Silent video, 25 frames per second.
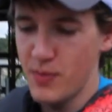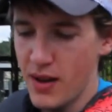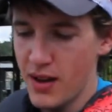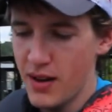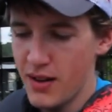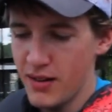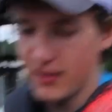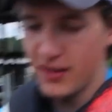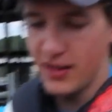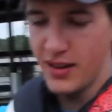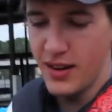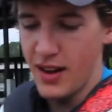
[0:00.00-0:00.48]

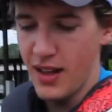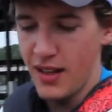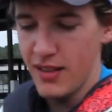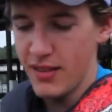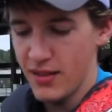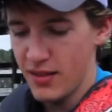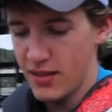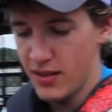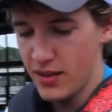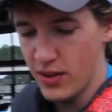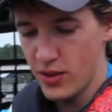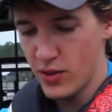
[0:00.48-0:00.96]
better than
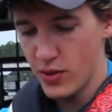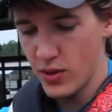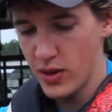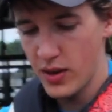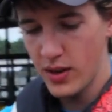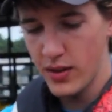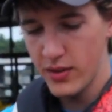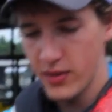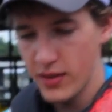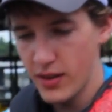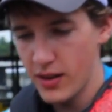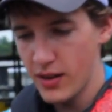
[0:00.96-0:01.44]
nothing to
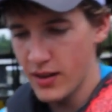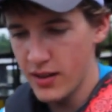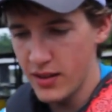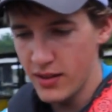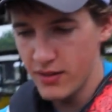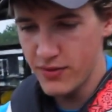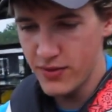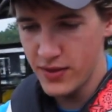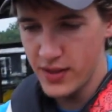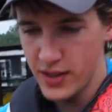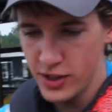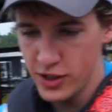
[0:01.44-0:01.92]
throw out there to
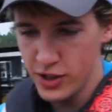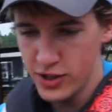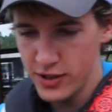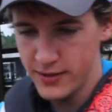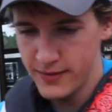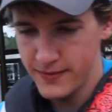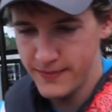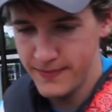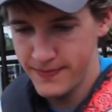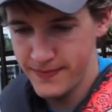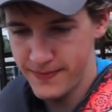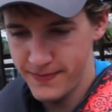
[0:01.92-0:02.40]
the fish.